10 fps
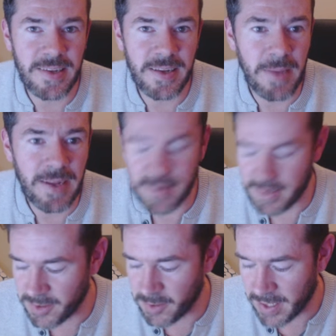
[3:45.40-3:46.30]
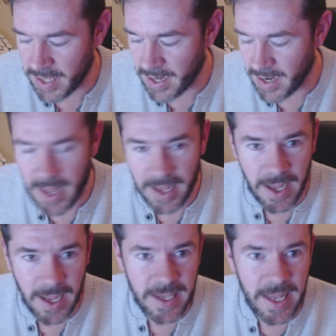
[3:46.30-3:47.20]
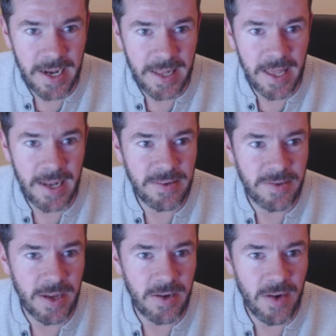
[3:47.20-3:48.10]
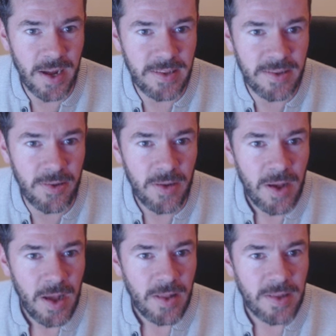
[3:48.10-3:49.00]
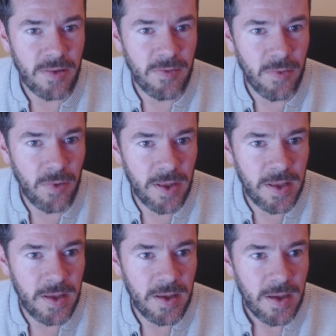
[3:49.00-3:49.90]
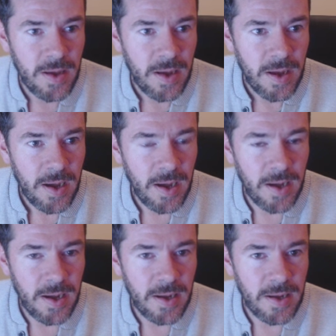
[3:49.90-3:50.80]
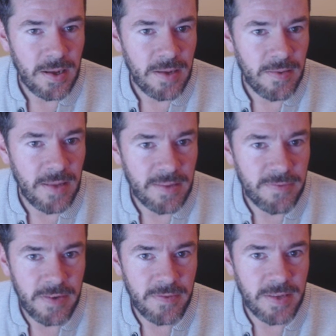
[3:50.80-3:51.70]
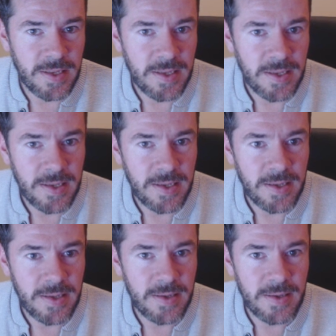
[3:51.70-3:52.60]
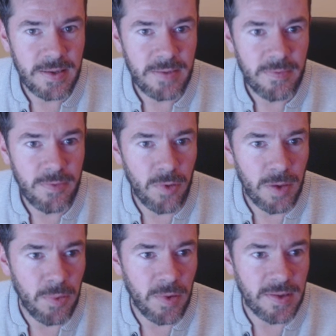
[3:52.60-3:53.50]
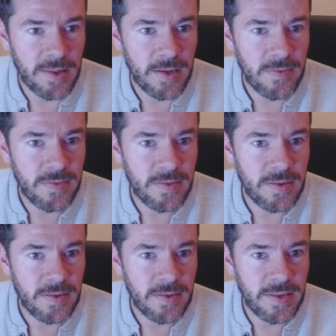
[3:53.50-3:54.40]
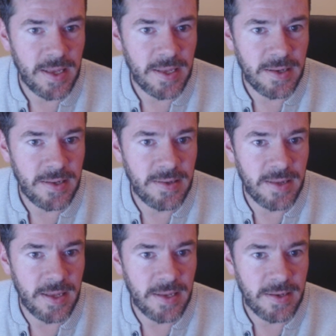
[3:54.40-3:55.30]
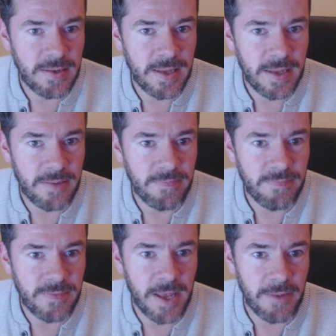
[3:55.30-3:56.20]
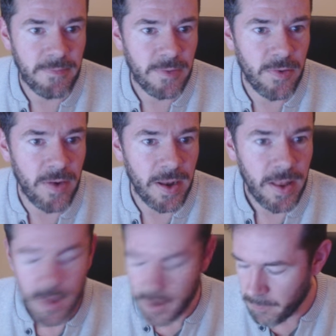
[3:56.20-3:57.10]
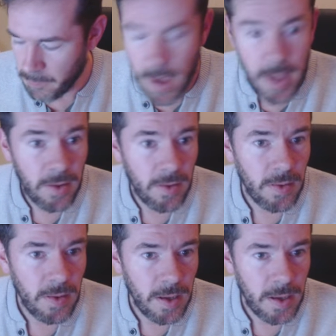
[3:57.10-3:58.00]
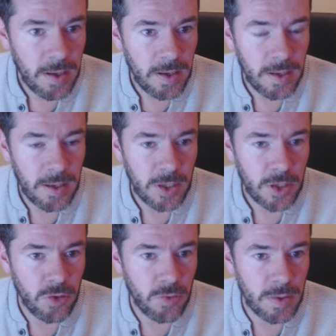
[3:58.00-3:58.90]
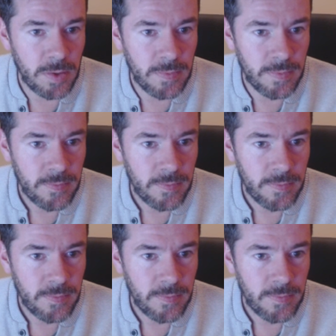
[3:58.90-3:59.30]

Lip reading: makes you just do it again and again until you get it right. So let's go 40, that's 50, 40 points left, 10, 10, 10, 10, great. Male, human,